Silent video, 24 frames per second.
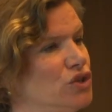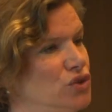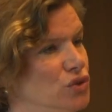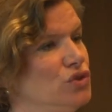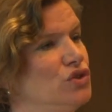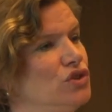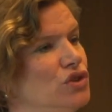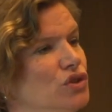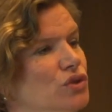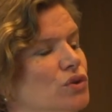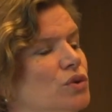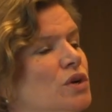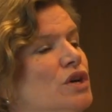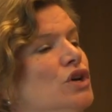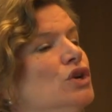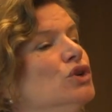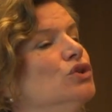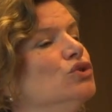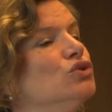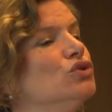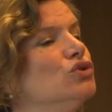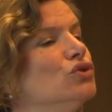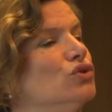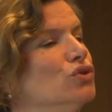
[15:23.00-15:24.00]
to do,
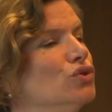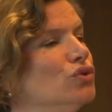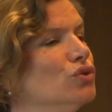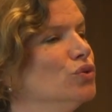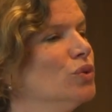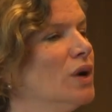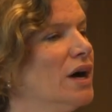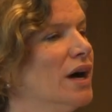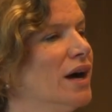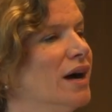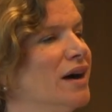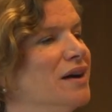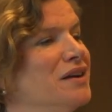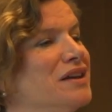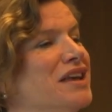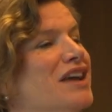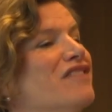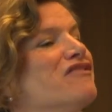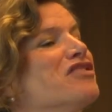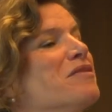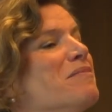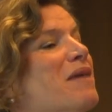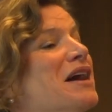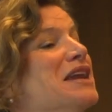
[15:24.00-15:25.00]
to
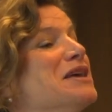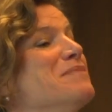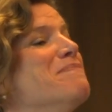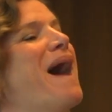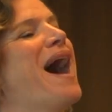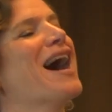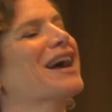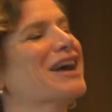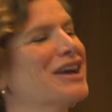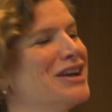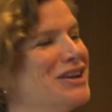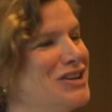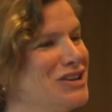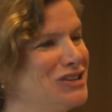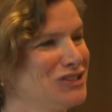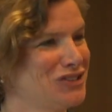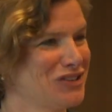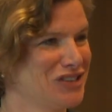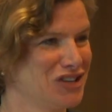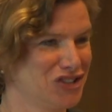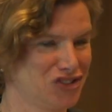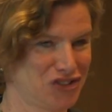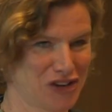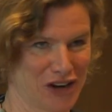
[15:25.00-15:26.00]
give the money back to
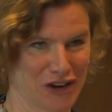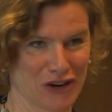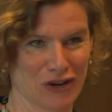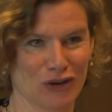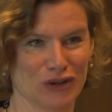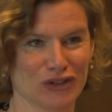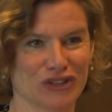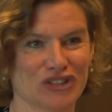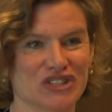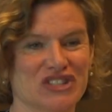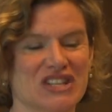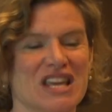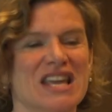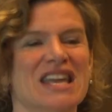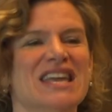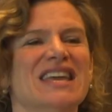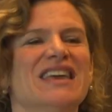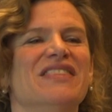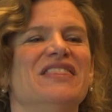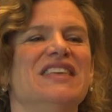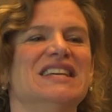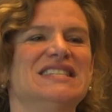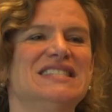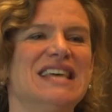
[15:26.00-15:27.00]
the shareholders.
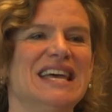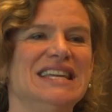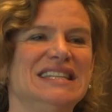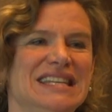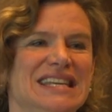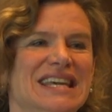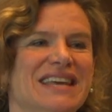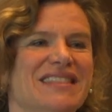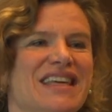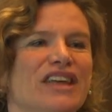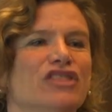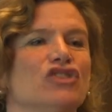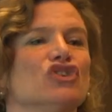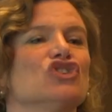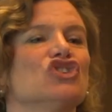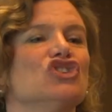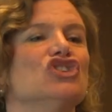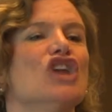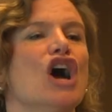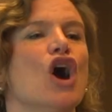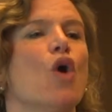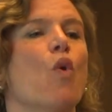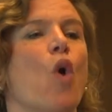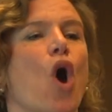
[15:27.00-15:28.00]
This idea that there's
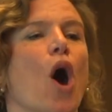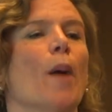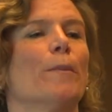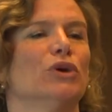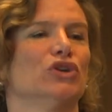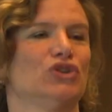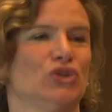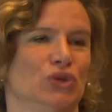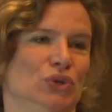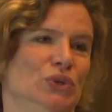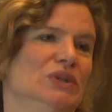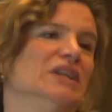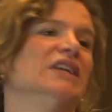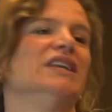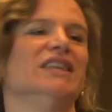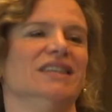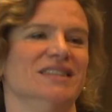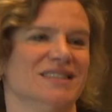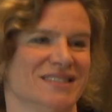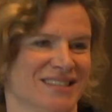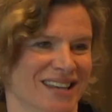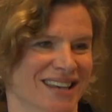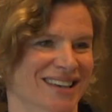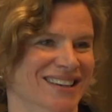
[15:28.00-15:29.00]
no
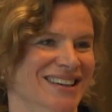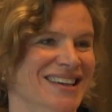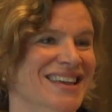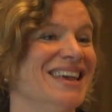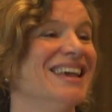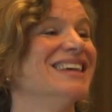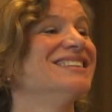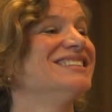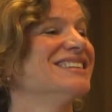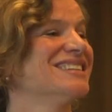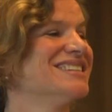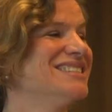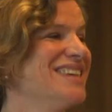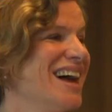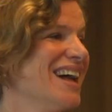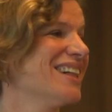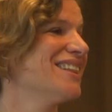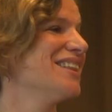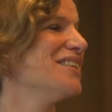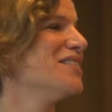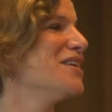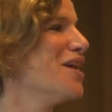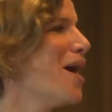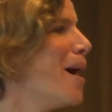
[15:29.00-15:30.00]
opportunities is
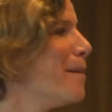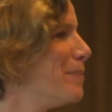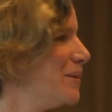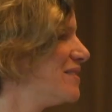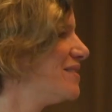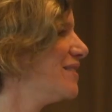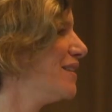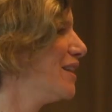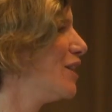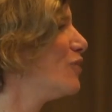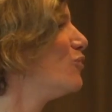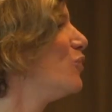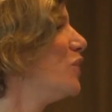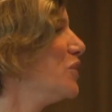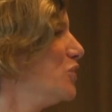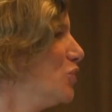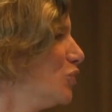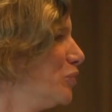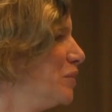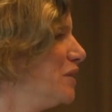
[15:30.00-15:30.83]
exactly the opposite of what you'll